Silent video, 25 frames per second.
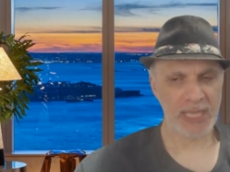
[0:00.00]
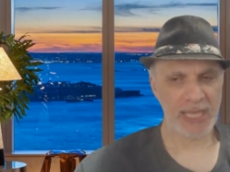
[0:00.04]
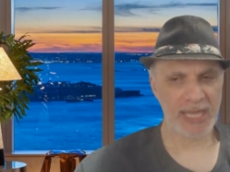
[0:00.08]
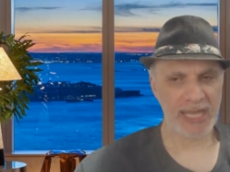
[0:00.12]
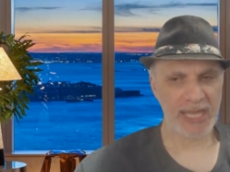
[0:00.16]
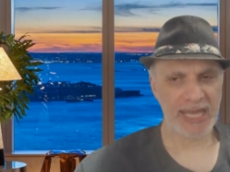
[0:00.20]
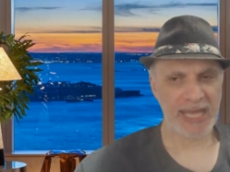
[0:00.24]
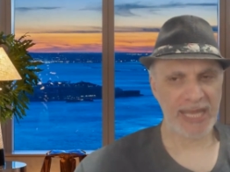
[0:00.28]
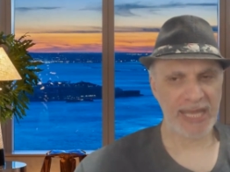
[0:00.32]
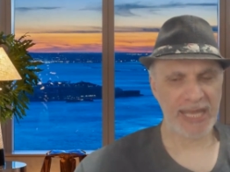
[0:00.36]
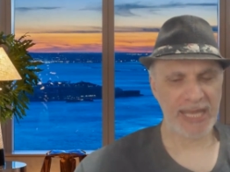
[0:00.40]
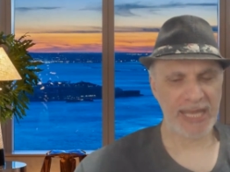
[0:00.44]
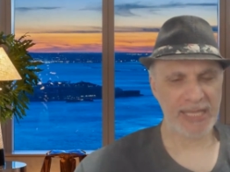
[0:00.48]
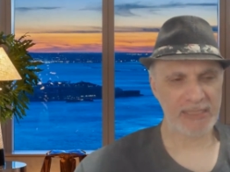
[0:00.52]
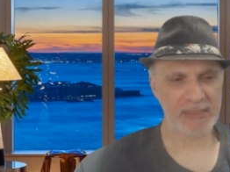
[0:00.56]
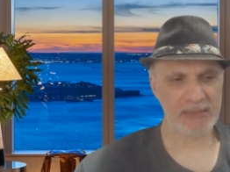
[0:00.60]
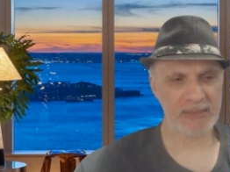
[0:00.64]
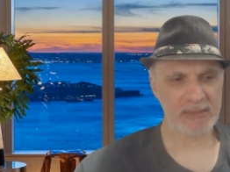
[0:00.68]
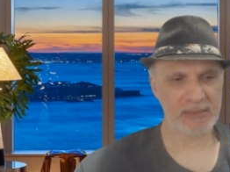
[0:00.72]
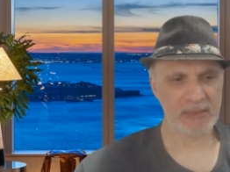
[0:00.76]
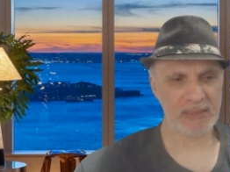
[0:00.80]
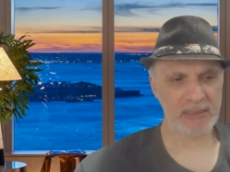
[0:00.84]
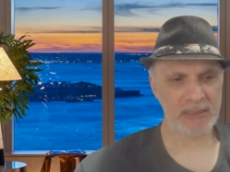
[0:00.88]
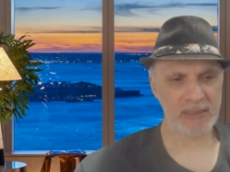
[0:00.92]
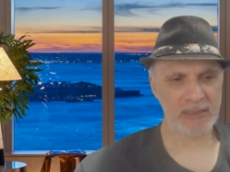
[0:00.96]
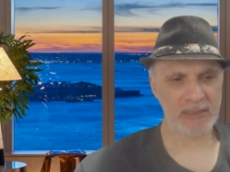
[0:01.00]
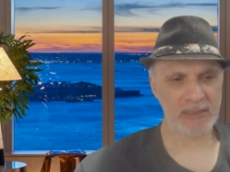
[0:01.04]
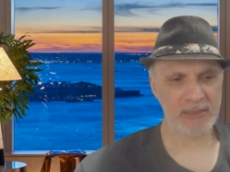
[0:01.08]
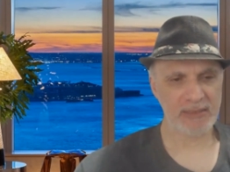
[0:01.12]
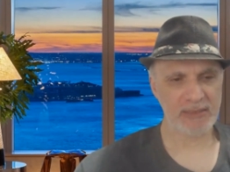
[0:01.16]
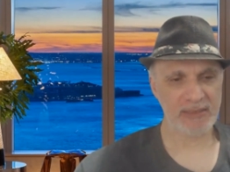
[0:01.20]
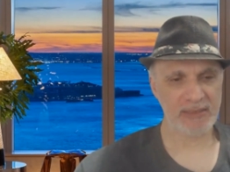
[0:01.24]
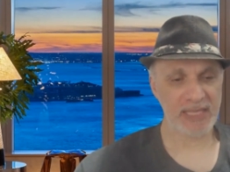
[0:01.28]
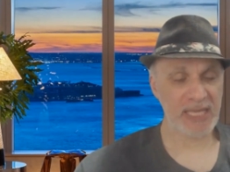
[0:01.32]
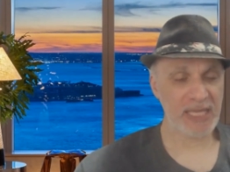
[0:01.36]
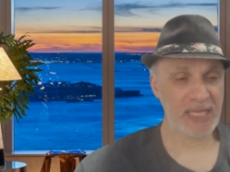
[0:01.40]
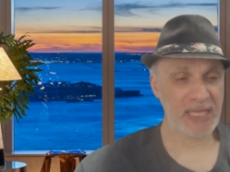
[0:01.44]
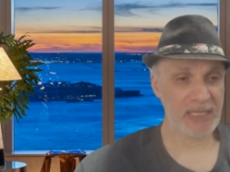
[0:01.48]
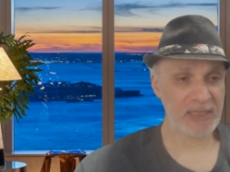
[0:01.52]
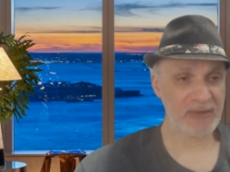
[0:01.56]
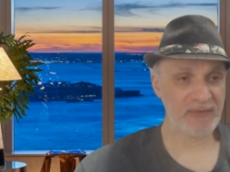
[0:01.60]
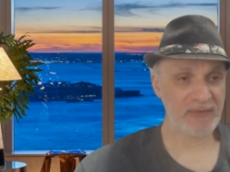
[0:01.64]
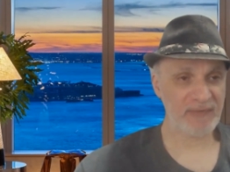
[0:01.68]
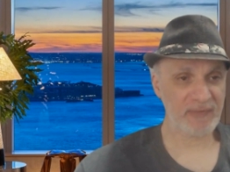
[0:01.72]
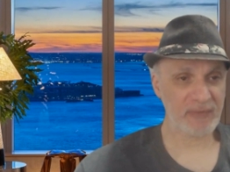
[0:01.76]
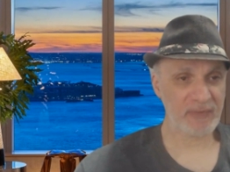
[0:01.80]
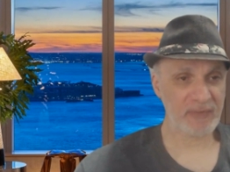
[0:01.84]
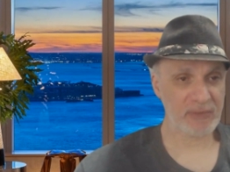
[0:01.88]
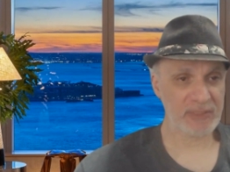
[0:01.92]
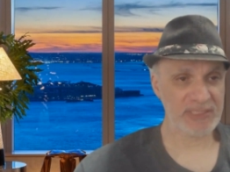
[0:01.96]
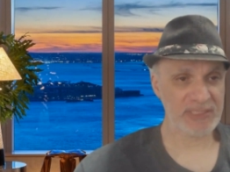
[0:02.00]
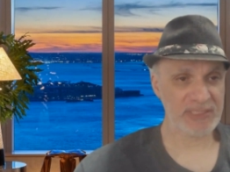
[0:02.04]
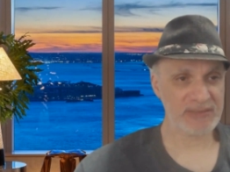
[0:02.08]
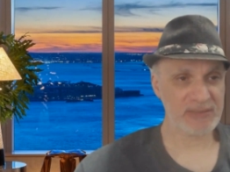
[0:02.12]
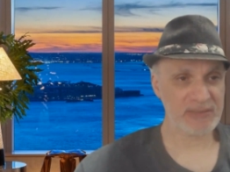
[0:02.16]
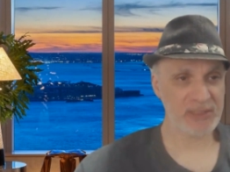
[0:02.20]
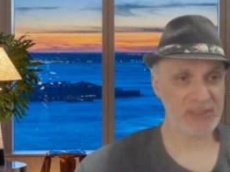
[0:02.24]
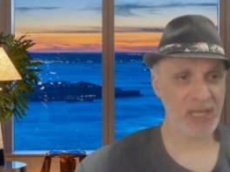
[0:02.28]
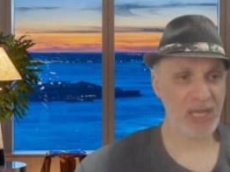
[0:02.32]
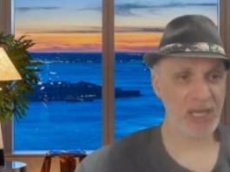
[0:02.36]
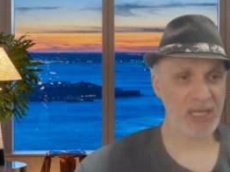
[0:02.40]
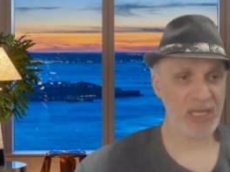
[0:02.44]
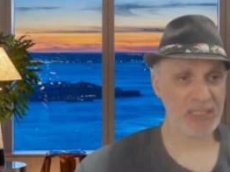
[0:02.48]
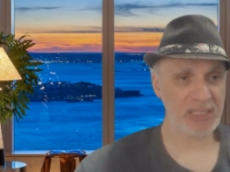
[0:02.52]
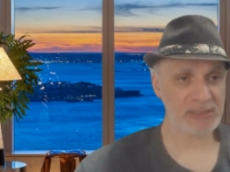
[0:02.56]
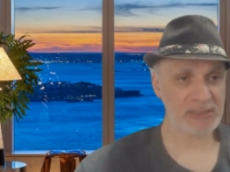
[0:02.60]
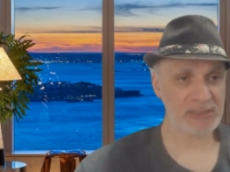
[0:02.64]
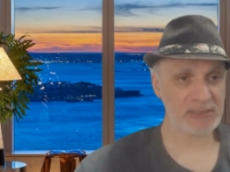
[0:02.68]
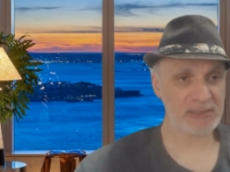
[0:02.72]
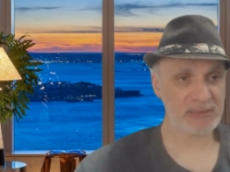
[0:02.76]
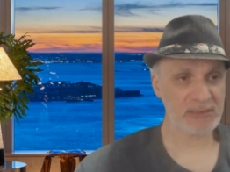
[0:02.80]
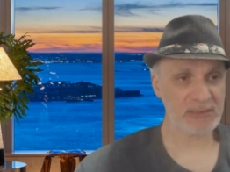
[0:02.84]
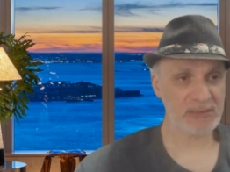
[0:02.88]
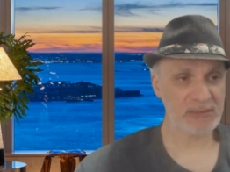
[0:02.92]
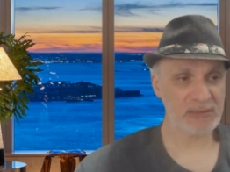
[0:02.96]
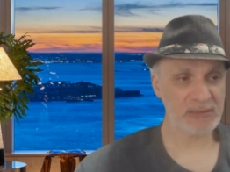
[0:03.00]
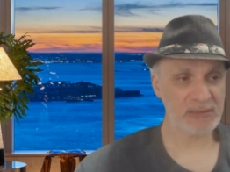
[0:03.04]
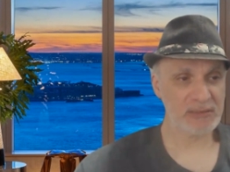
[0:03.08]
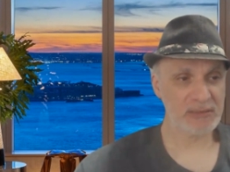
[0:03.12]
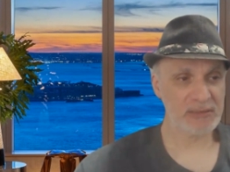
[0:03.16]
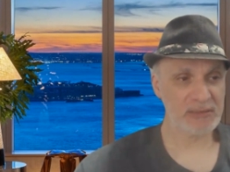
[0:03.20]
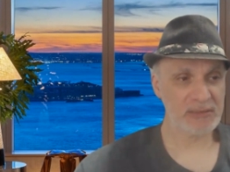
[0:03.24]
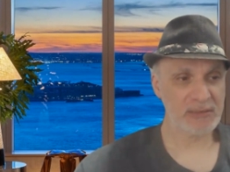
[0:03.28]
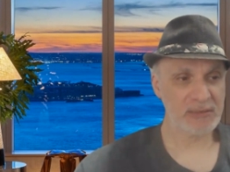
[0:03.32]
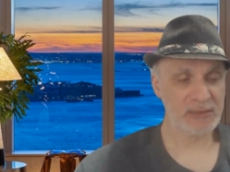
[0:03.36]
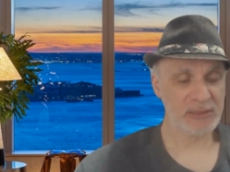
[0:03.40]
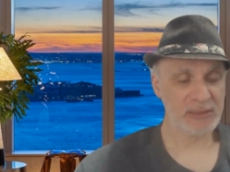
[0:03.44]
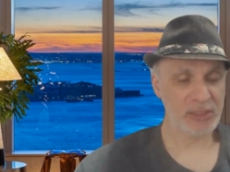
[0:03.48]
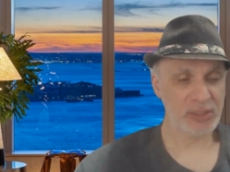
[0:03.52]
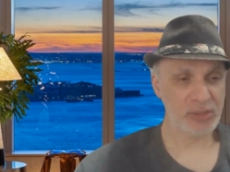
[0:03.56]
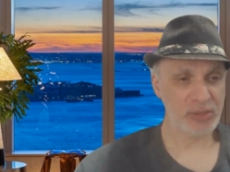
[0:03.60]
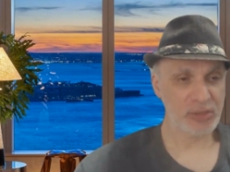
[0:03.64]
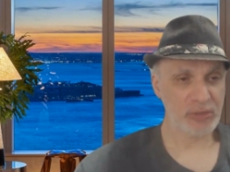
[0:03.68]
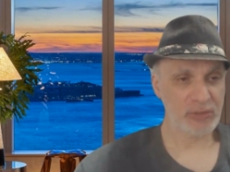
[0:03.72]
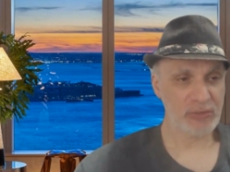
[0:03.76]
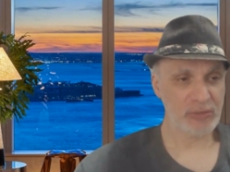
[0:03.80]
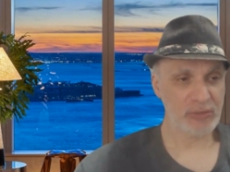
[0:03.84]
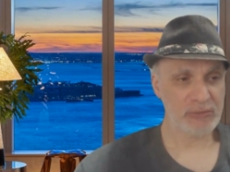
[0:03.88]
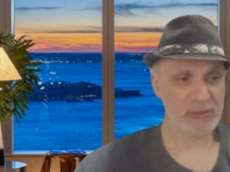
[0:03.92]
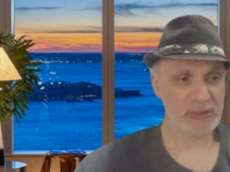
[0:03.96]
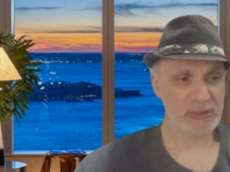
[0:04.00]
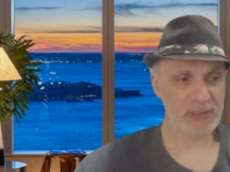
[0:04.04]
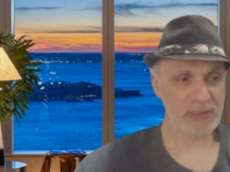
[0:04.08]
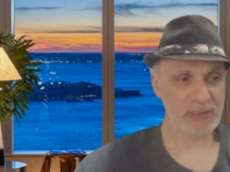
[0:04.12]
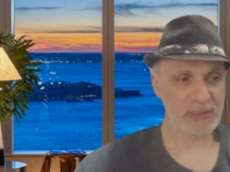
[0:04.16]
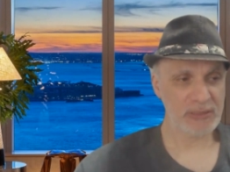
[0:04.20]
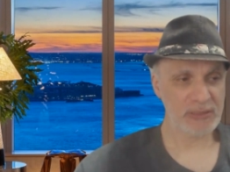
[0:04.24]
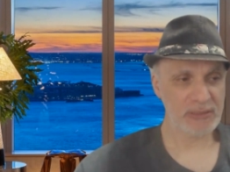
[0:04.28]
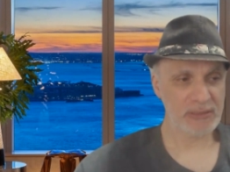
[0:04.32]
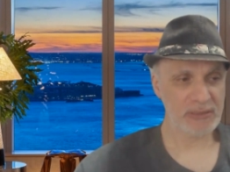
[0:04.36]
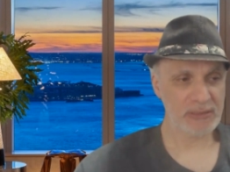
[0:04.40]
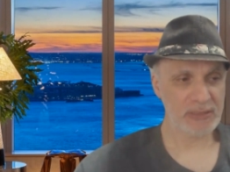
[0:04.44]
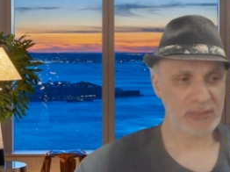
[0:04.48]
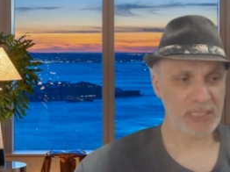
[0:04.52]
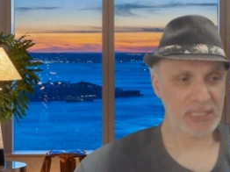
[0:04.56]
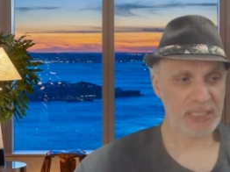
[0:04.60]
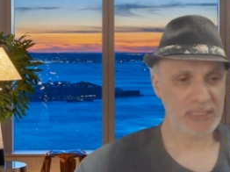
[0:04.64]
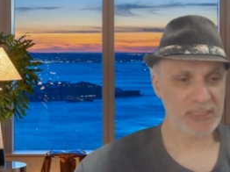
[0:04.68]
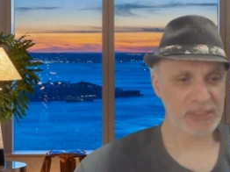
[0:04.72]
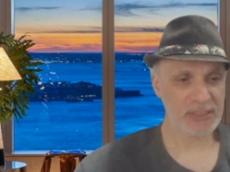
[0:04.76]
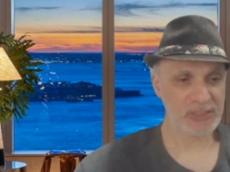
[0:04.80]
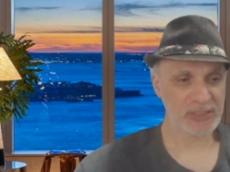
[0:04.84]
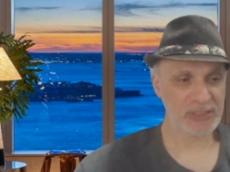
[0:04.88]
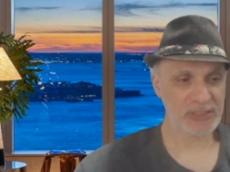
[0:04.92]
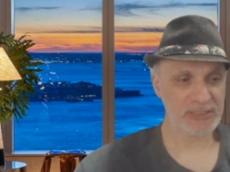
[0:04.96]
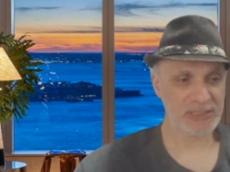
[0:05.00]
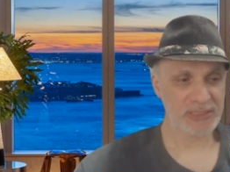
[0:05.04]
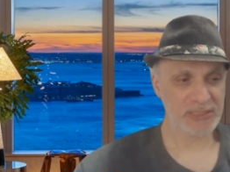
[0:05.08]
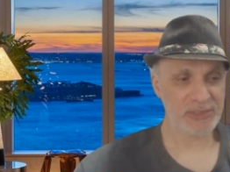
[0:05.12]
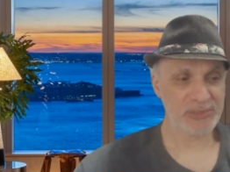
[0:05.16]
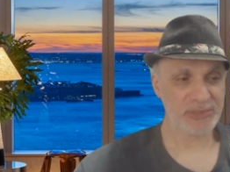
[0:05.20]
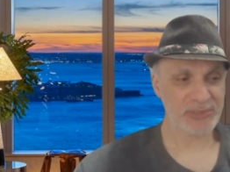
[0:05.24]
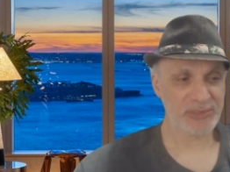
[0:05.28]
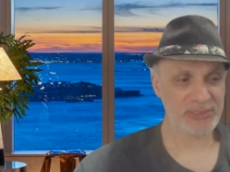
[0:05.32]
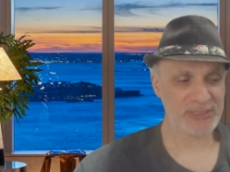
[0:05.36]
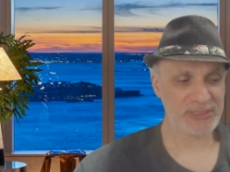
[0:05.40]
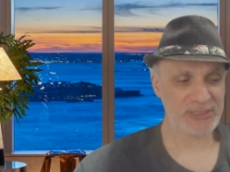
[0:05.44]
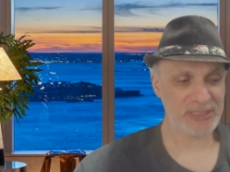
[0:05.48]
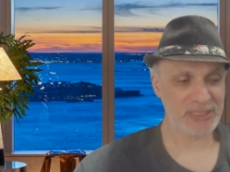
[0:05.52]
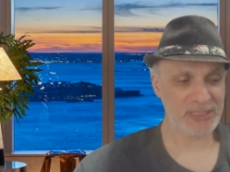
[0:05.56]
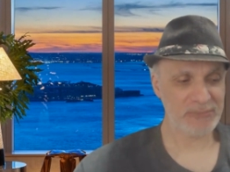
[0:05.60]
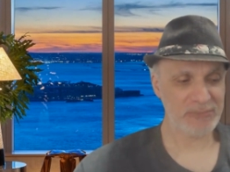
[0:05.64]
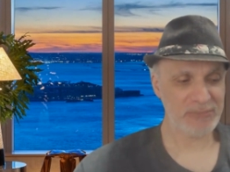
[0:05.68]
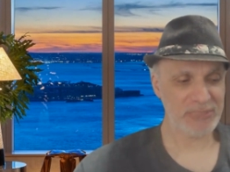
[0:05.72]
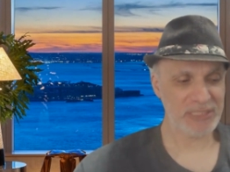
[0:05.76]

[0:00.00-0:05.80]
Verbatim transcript: And then, of course, not, you know, English is interesting